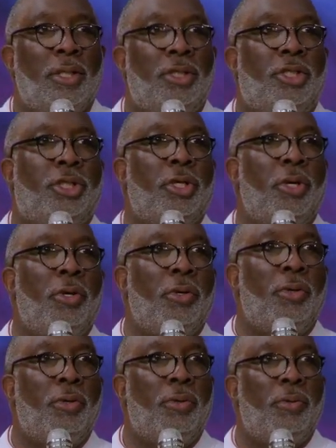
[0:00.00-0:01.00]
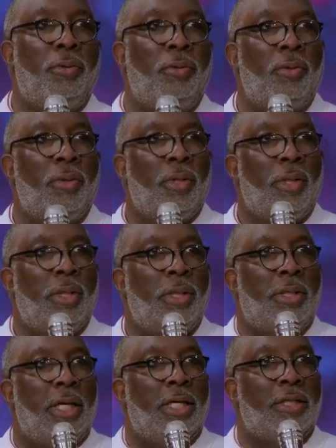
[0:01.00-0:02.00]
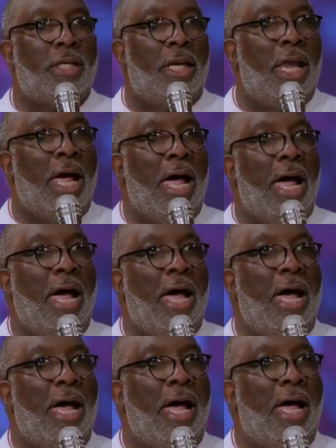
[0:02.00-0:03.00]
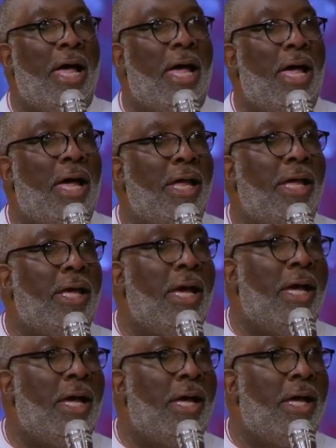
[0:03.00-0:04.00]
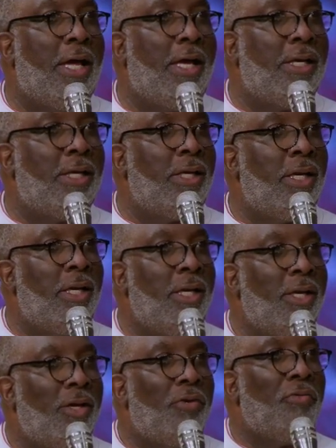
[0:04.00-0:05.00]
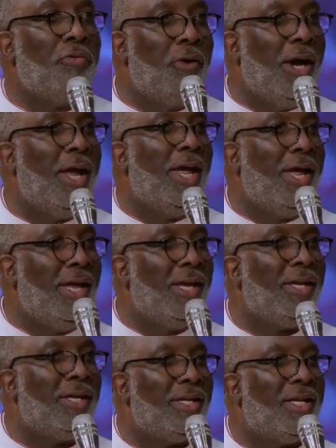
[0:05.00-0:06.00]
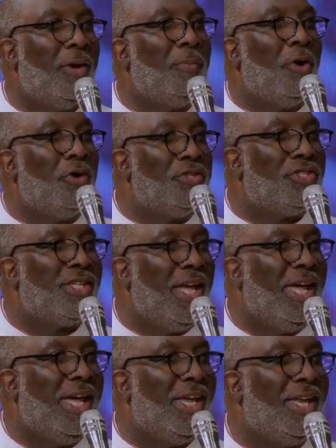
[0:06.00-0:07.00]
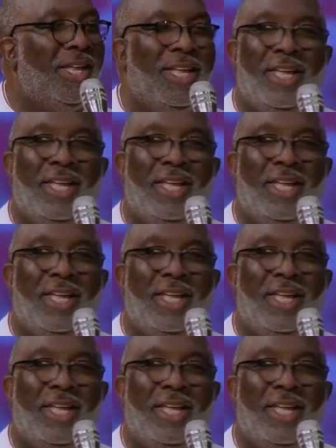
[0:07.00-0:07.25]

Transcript: Jew. There's a lion reign. Come on, say it.